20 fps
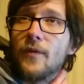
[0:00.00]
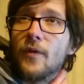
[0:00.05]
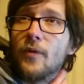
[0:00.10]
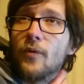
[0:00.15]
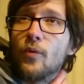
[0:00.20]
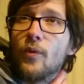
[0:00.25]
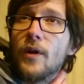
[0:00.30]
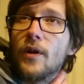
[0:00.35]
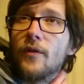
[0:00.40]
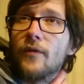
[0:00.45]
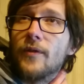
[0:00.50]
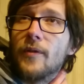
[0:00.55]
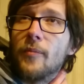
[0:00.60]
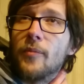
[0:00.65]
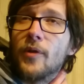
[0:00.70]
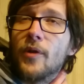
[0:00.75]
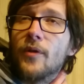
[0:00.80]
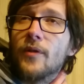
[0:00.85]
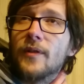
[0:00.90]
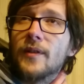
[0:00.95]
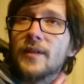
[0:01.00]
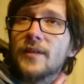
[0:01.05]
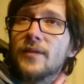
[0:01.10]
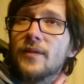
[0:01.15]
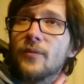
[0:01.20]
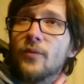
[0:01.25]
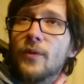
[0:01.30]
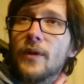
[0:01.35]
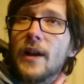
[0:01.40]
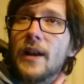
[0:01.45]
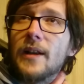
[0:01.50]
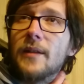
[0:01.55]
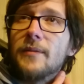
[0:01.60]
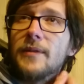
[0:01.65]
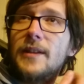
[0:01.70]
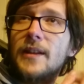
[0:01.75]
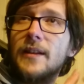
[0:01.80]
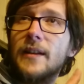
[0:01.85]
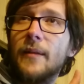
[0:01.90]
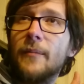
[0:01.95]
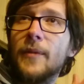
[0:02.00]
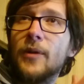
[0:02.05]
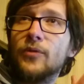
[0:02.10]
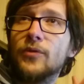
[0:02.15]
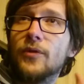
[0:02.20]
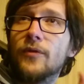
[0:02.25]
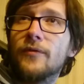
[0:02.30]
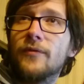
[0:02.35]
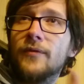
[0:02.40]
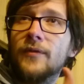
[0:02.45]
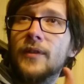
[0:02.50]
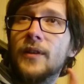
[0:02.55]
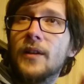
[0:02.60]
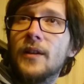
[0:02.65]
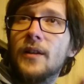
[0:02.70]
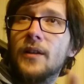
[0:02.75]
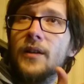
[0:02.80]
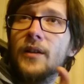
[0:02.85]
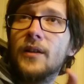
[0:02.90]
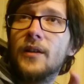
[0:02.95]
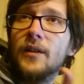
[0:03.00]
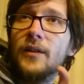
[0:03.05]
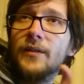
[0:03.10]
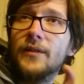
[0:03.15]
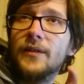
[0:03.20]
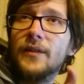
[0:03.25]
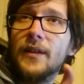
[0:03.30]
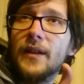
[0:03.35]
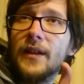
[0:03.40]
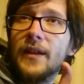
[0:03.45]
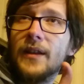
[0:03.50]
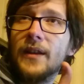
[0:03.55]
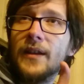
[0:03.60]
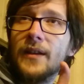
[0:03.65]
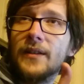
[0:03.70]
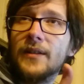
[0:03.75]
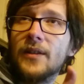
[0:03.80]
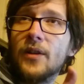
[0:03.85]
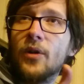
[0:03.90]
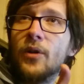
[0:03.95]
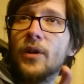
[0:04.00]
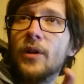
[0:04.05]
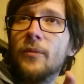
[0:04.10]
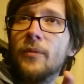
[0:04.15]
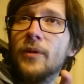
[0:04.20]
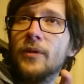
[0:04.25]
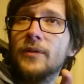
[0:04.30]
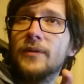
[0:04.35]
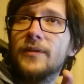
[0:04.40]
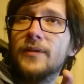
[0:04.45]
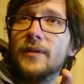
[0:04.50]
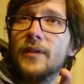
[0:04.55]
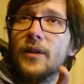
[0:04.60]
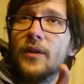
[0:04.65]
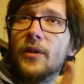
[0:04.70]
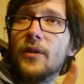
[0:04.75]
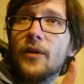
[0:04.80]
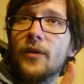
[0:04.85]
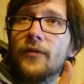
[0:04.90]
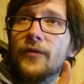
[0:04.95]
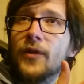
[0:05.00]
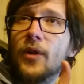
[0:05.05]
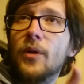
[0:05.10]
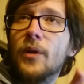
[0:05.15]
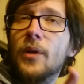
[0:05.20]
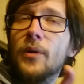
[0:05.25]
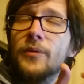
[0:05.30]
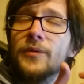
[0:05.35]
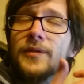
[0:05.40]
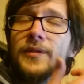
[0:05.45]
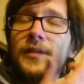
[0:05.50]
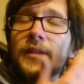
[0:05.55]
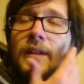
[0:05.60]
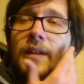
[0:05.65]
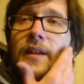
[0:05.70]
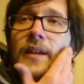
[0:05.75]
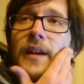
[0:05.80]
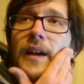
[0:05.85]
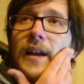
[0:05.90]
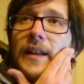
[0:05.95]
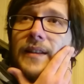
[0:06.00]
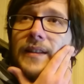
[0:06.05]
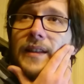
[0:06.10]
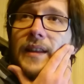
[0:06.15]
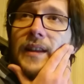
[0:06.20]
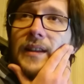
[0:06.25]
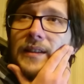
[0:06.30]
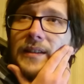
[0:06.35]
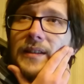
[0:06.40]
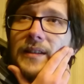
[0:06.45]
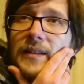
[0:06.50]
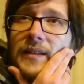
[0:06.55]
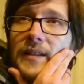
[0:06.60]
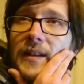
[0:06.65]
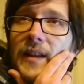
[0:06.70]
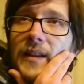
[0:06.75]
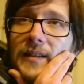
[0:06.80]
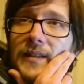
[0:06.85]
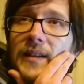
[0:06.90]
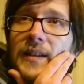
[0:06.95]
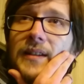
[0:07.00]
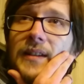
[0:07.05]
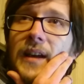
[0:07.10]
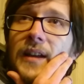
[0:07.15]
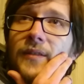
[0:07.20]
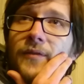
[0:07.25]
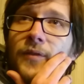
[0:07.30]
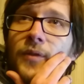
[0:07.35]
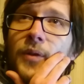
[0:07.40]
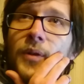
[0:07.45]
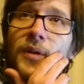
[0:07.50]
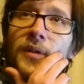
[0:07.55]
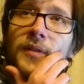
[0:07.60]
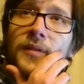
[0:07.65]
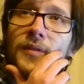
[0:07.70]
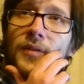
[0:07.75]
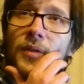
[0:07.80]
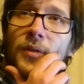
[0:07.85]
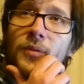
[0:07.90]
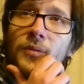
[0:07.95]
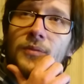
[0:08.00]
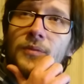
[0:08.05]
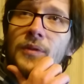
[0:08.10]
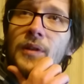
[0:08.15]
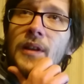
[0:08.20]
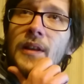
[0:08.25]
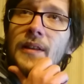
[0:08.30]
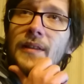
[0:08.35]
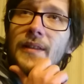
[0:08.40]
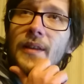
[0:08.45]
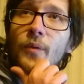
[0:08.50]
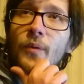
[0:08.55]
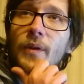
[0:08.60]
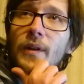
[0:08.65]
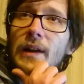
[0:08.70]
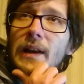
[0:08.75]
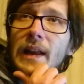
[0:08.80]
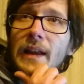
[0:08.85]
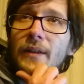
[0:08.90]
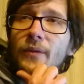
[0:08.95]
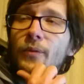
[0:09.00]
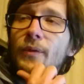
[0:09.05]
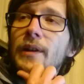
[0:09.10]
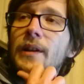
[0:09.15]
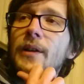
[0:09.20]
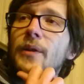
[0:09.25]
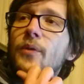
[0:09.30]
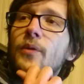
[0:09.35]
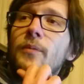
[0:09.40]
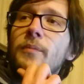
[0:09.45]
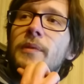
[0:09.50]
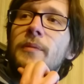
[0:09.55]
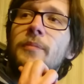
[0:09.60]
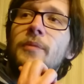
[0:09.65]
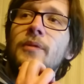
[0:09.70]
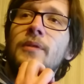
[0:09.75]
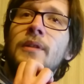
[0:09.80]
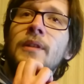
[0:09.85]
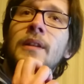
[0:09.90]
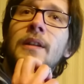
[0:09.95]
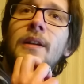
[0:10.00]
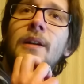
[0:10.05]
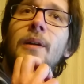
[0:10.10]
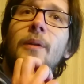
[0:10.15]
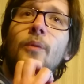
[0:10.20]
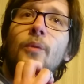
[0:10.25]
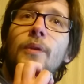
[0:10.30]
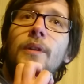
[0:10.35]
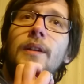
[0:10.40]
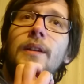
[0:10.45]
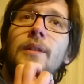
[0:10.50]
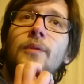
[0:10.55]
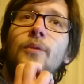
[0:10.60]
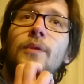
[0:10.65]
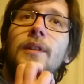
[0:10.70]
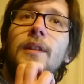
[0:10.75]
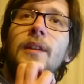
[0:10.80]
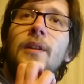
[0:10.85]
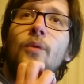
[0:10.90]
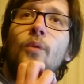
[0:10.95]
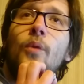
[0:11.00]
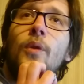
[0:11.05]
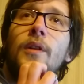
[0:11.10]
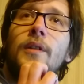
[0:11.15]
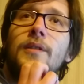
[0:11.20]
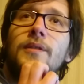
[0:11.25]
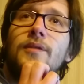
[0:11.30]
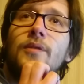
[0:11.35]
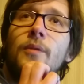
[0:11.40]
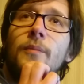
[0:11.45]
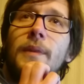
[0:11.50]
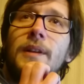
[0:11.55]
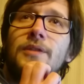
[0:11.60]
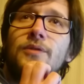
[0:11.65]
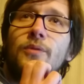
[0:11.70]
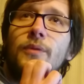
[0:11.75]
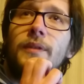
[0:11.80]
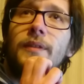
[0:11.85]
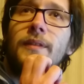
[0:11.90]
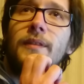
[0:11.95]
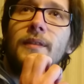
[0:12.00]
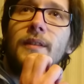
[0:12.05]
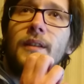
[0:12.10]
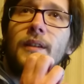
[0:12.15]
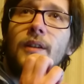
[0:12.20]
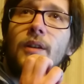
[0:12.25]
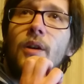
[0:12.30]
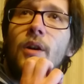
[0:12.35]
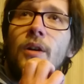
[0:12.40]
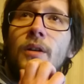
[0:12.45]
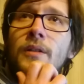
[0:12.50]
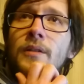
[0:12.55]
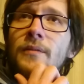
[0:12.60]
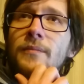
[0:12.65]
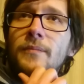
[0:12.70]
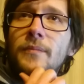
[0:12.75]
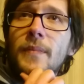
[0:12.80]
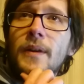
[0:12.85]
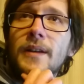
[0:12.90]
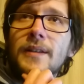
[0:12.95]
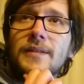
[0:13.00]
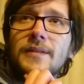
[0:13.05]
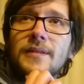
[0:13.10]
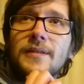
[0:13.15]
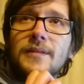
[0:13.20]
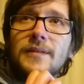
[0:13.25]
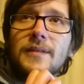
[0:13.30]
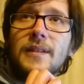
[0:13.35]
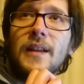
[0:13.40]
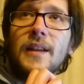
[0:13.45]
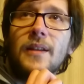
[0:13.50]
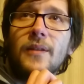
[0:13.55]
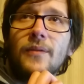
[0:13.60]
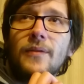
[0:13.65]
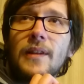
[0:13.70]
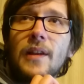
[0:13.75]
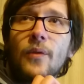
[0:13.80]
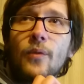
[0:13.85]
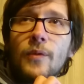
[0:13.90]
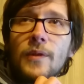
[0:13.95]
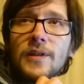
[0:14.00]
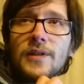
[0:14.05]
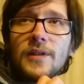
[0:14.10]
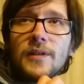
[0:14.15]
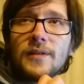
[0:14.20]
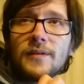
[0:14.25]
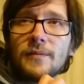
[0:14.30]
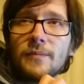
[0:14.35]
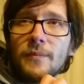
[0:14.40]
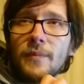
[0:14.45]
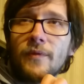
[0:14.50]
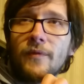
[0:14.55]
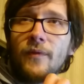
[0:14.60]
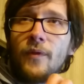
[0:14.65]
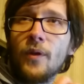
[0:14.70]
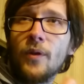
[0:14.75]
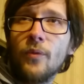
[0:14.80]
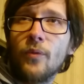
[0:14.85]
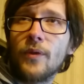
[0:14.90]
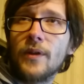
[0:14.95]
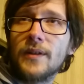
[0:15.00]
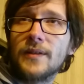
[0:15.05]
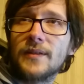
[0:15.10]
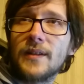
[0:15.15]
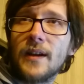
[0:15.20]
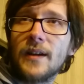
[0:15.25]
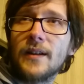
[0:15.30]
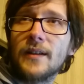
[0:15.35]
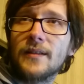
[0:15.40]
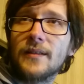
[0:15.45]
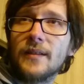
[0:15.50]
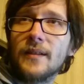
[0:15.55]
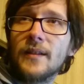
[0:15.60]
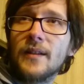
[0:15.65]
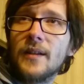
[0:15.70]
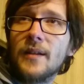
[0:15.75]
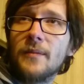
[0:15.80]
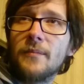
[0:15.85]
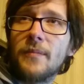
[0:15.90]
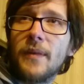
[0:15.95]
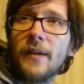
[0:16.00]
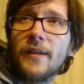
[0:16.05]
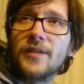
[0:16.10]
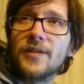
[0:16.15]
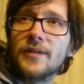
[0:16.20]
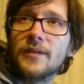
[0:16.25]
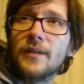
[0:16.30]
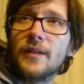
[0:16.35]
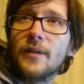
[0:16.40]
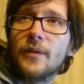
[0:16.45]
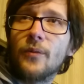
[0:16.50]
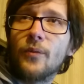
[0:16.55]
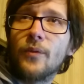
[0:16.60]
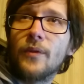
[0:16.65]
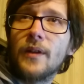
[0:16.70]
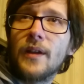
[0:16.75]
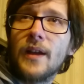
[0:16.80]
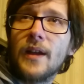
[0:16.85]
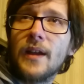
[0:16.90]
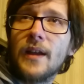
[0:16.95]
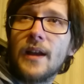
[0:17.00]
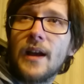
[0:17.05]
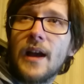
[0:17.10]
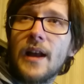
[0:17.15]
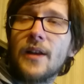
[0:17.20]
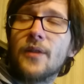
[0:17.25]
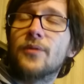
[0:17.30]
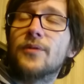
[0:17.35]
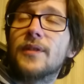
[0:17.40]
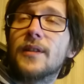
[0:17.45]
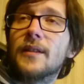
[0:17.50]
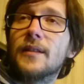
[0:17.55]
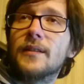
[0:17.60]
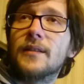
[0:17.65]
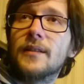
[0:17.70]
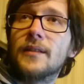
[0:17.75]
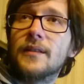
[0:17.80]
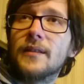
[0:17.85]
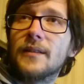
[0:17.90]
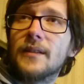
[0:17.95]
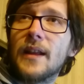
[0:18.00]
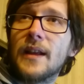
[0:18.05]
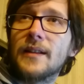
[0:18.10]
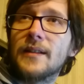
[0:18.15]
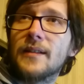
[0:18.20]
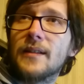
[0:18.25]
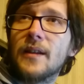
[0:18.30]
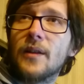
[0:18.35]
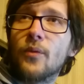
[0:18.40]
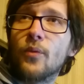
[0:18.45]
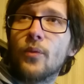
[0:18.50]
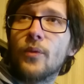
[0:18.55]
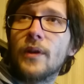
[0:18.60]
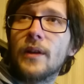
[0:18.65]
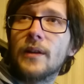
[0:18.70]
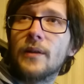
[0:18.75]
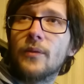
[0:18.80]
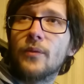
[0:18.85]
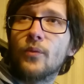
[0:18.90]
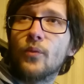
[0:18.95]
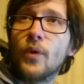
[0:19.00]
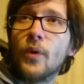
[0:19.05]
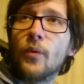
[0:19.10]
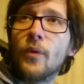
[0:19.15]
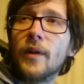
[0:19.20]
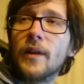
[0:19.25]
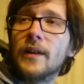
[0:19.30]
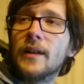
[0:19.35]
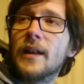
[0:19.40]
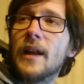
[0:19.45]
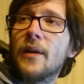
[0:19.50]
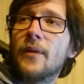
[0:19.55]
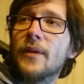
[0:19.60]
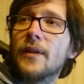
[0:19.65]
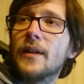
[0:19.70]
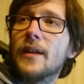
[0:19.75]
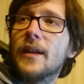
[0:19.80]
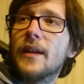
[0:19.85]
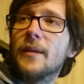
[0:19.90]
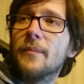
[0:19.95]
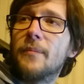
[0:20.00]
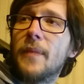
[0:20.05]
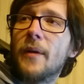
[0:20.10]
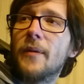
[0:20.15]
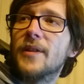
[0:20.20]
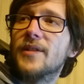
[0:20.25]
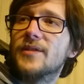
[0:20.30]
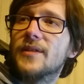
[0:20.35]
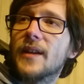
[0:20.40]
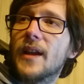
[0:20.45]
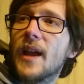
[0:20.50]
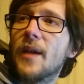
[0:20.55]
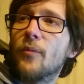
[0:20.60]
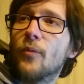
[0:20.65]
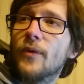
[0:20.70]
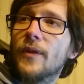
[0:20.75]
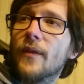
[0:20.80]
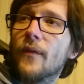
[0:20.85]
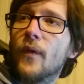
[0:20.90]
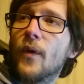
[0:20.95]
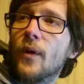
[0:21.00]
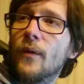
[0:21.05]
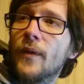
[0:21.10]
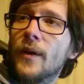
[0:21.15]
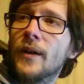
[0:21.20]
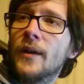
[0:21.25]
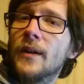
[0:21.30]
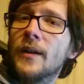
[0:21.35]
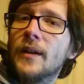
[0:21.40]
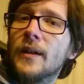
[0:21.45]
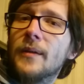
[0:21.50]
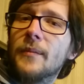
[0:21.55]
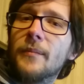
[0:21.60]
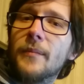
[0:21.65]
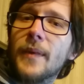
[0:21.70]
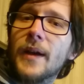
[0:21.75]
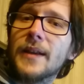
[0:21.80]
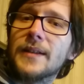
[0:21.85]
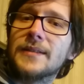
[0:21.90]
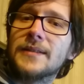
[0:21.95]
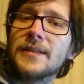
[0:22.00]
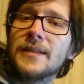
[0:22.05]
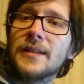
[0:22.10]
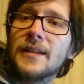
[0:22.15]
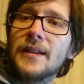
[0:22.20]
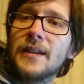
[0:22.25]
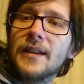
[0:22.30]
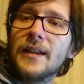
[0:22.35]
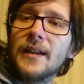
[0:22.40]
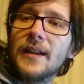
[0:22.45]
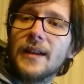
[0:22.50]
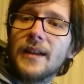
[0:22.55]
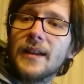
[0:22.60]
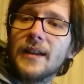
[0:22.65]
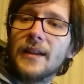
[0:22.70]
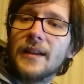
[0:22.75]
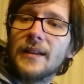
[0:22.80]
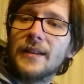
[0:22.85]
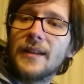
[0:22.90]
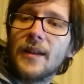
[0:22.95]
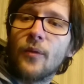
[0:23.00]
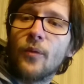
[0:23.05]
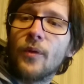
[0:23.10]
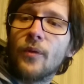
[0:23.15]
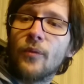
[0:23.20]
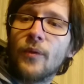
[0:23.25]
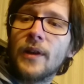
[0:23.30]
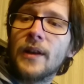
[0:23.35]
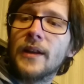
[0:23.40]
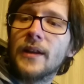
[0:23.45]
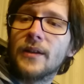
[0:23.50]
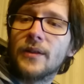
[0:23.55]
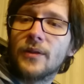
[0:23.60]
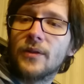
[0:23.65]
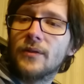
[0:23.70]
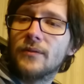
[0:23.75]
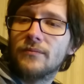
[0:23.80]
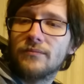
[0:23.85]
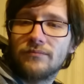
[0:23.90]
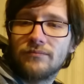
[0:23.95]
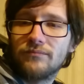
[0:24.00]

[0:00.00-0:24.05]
for one of the pre-orders, with a limited amount of downloads, uh, of downloads, and they, they did that for us. So they were like really cool people we, we didn't work so much with GOG, but they, they reached us before we started publishing, uh, uh announcing that they, we, we will um, uh, publish the game with Devolver, but uh, they were really,